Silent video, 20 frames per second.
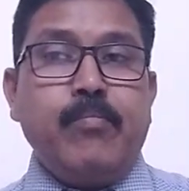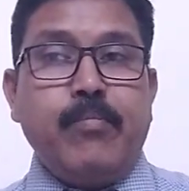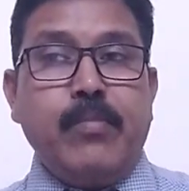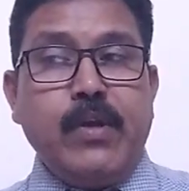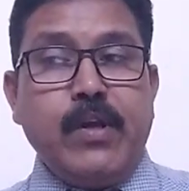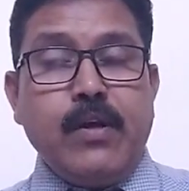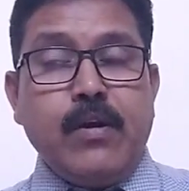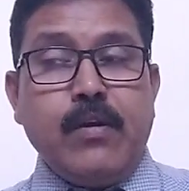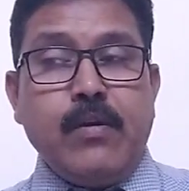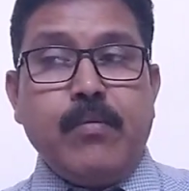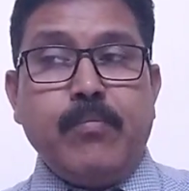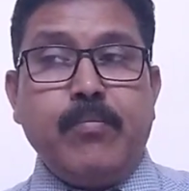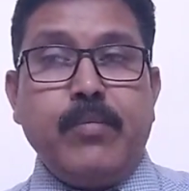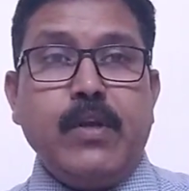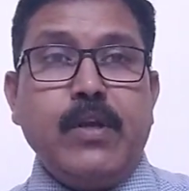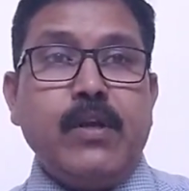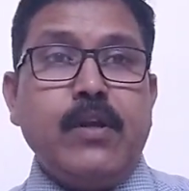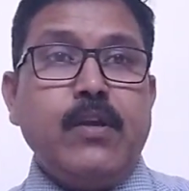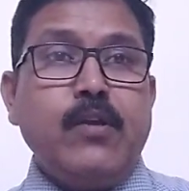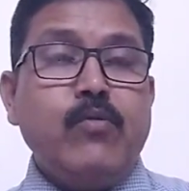
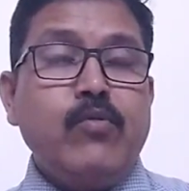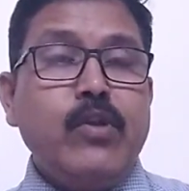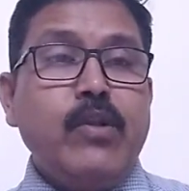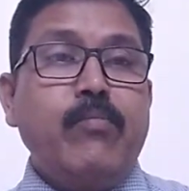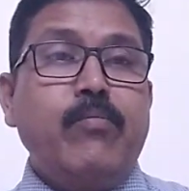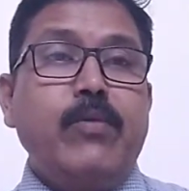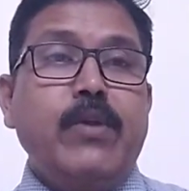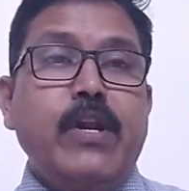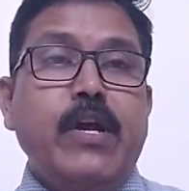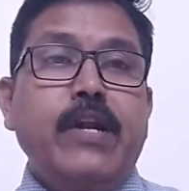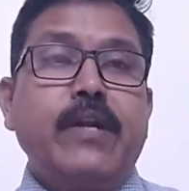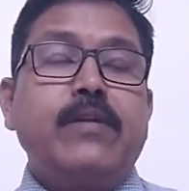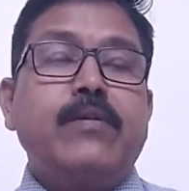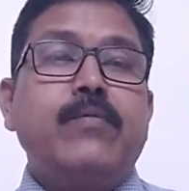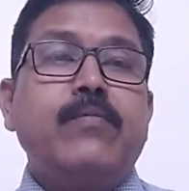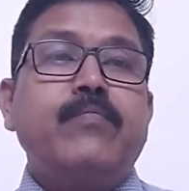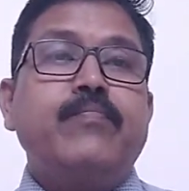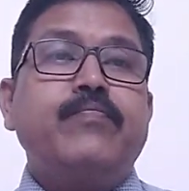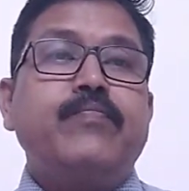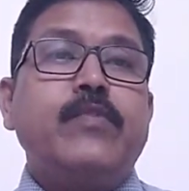unipinnate,
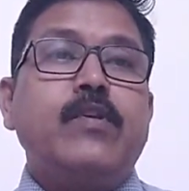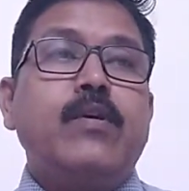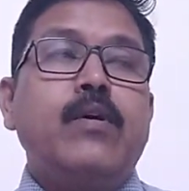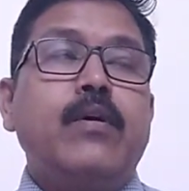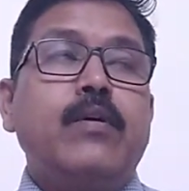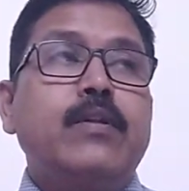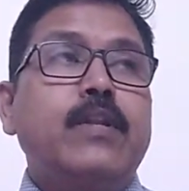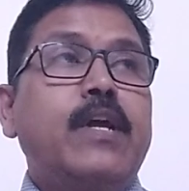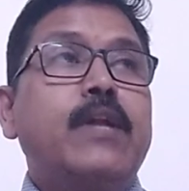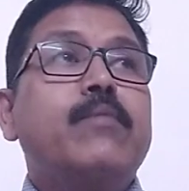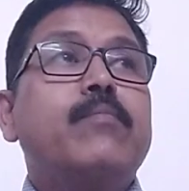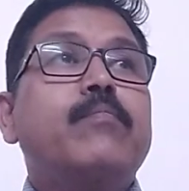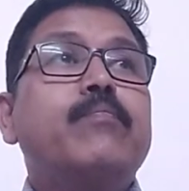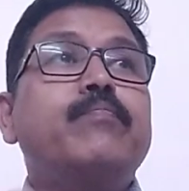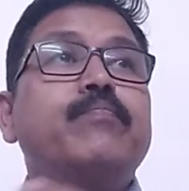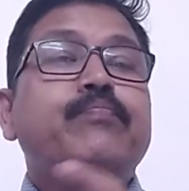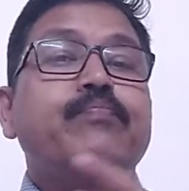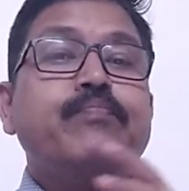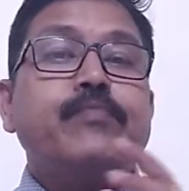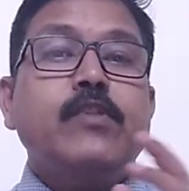
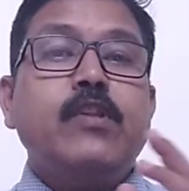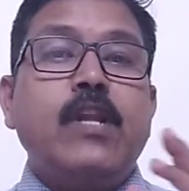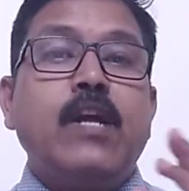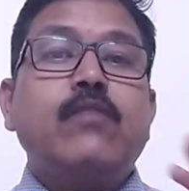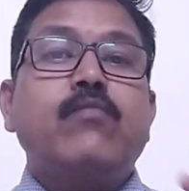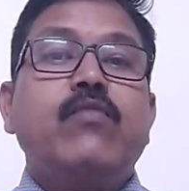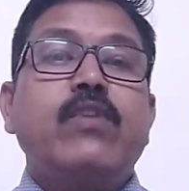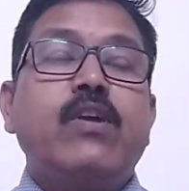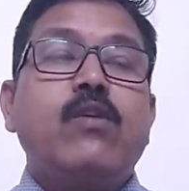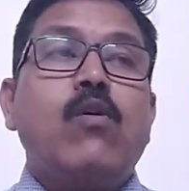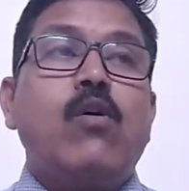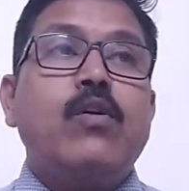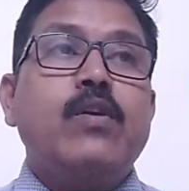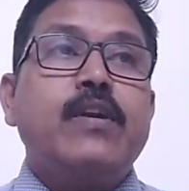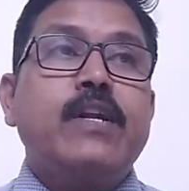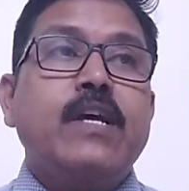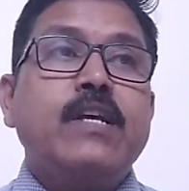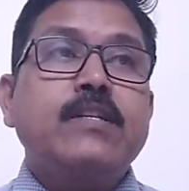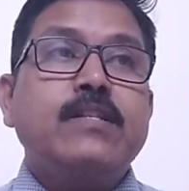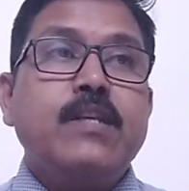then that we call
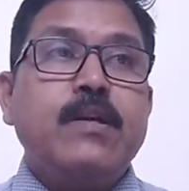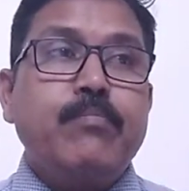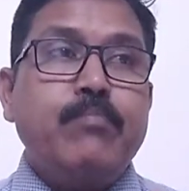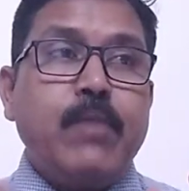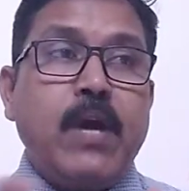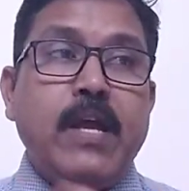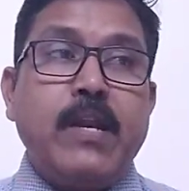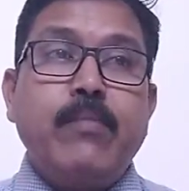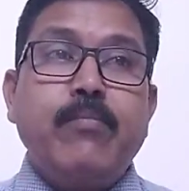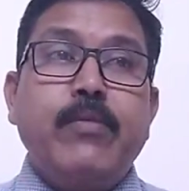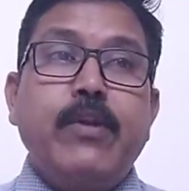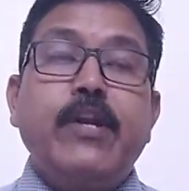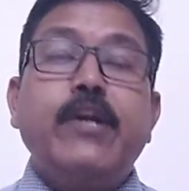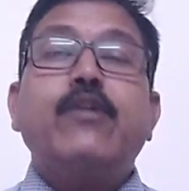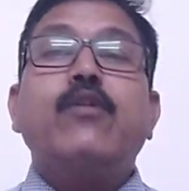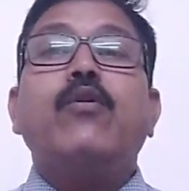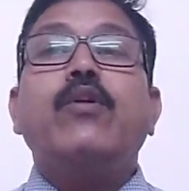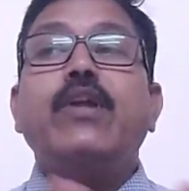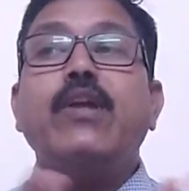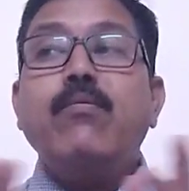it as the
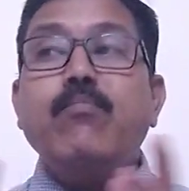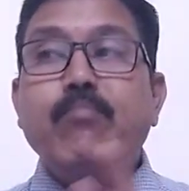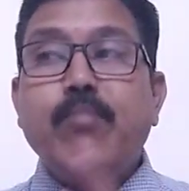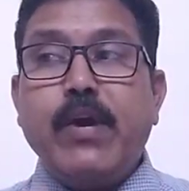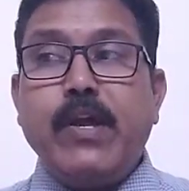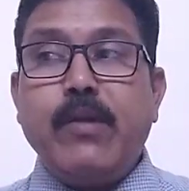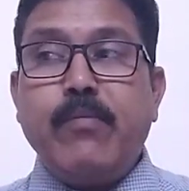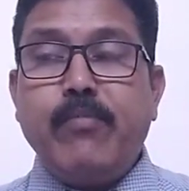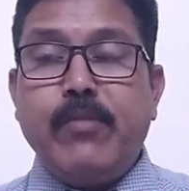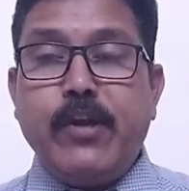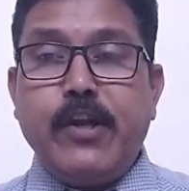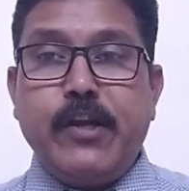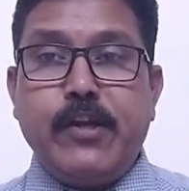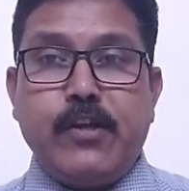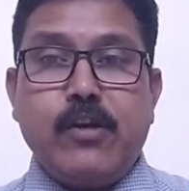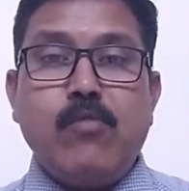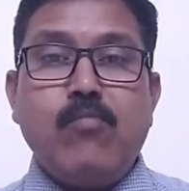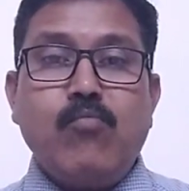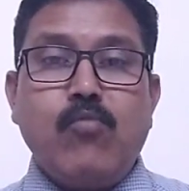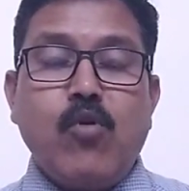peripinnate or
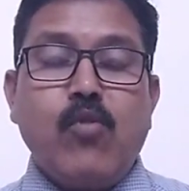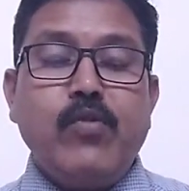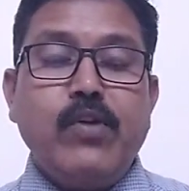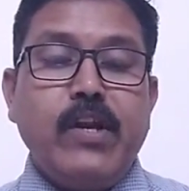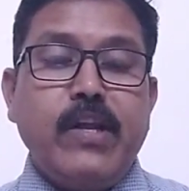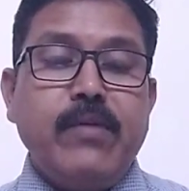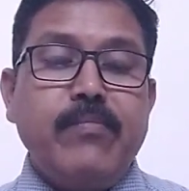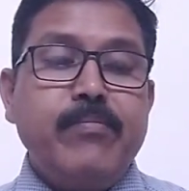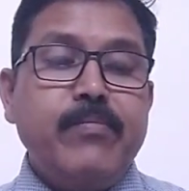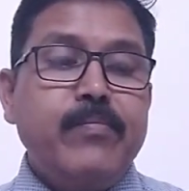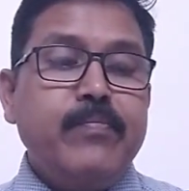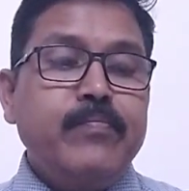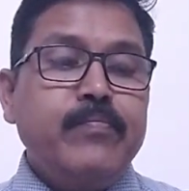imperipinnate compound leaf.